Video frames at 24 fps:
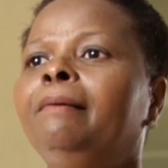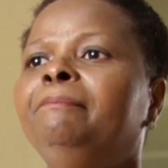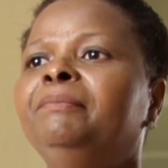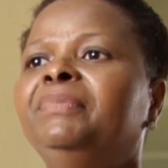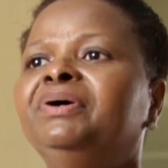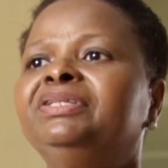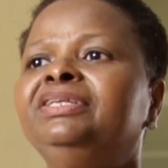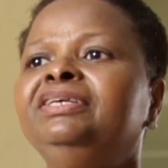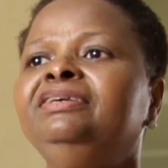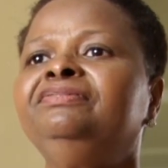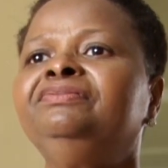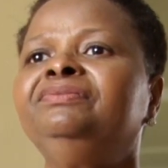
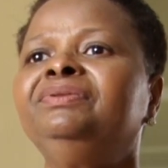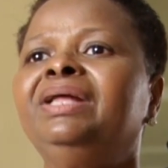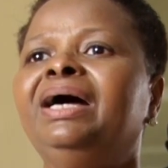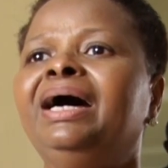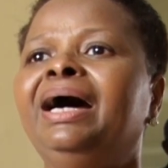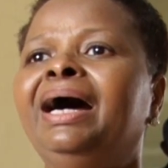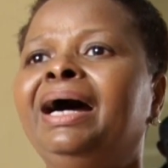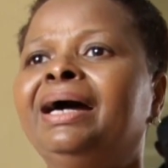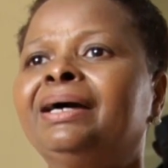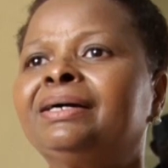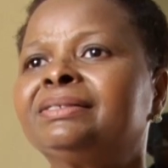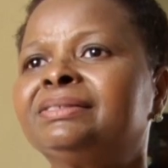but even
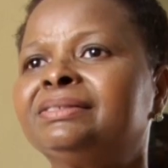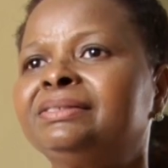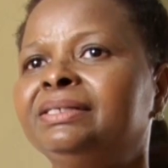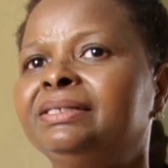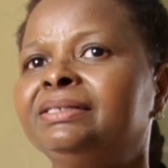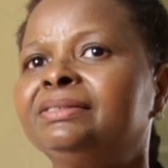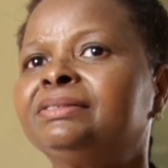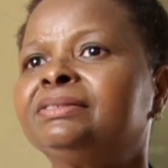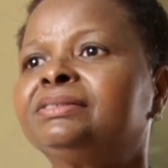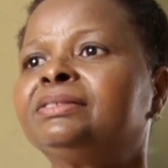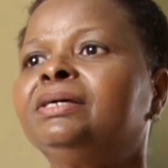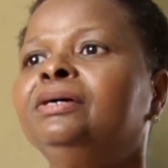
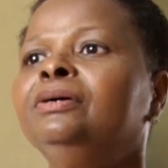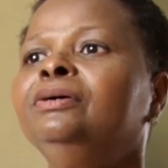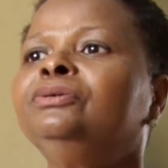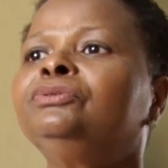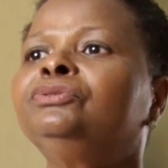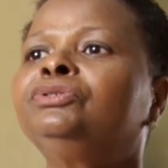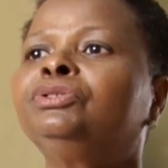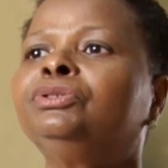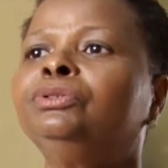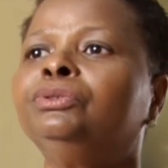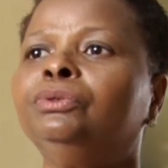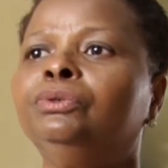access
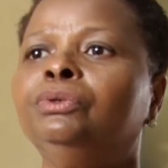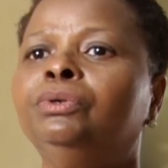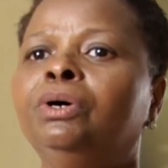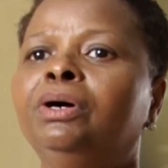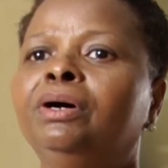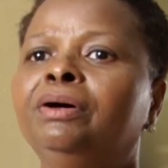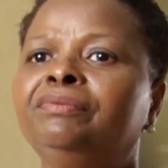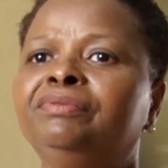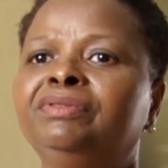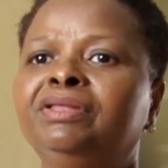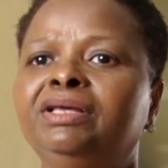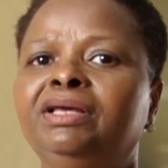
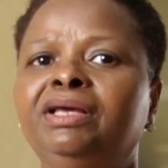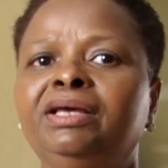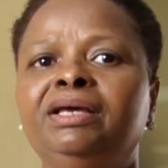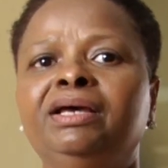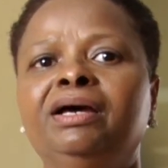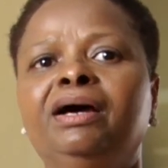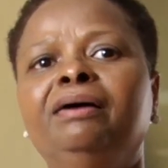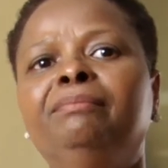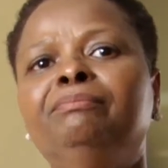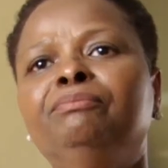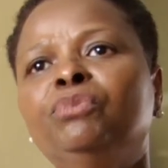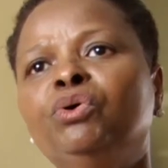to the
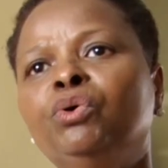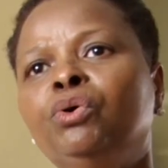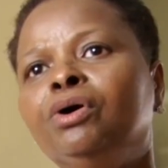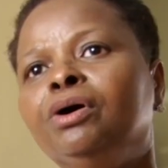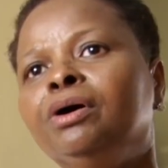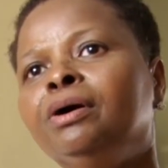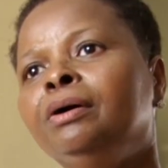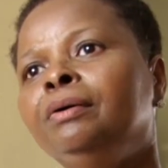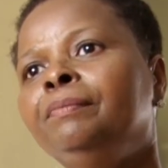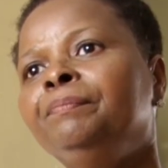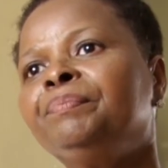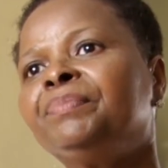
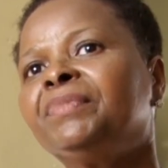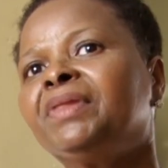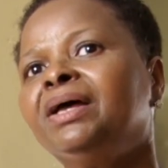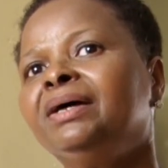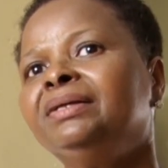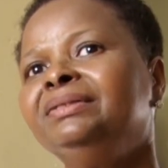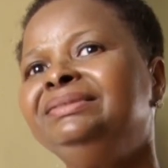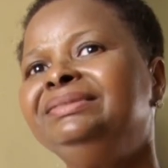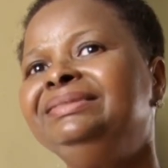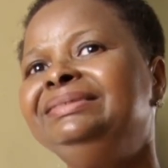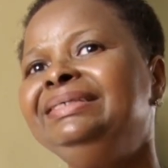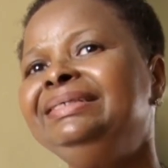more
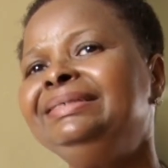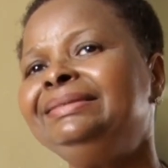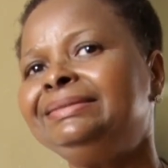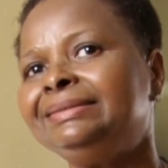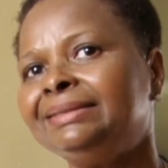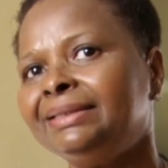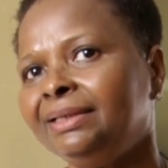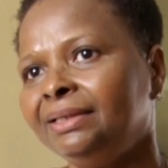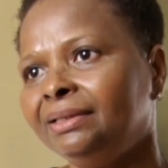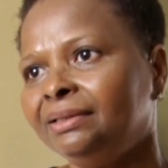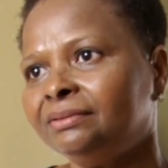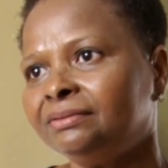
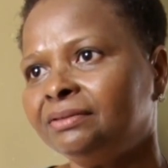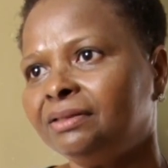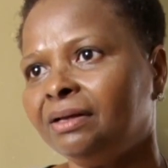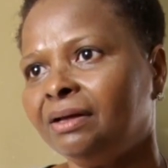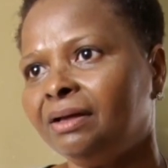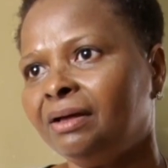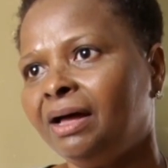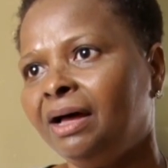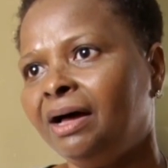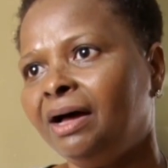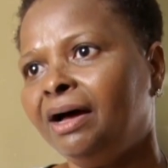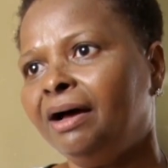detailed
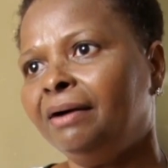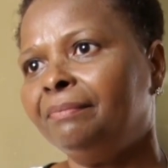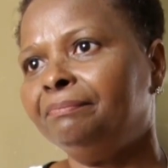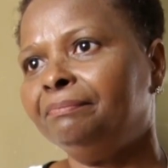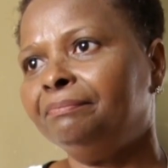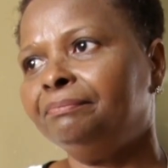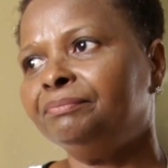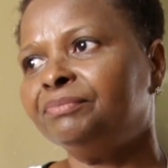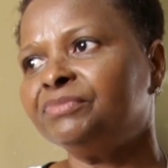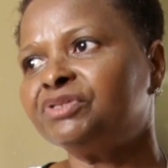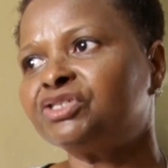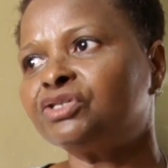
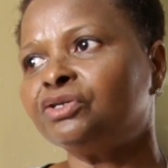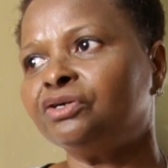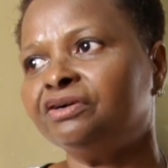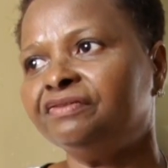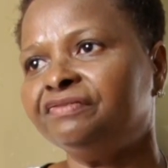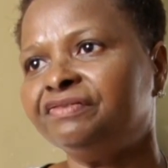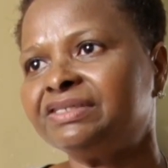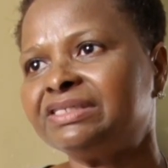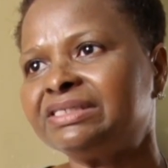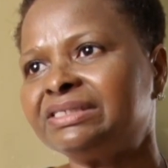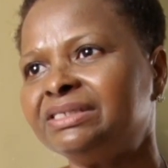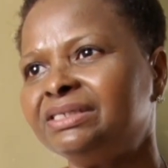
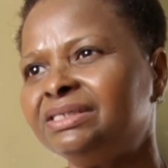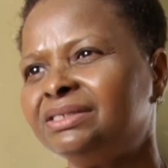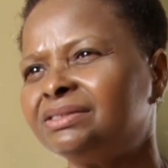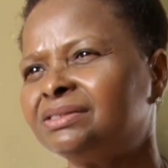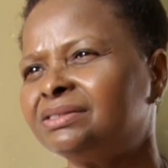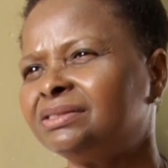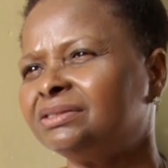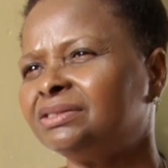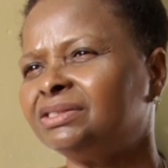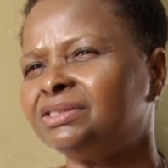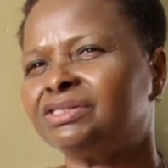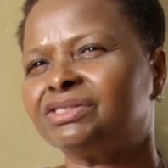services,
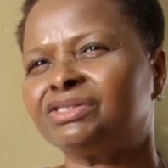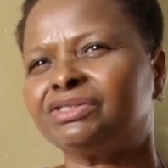such as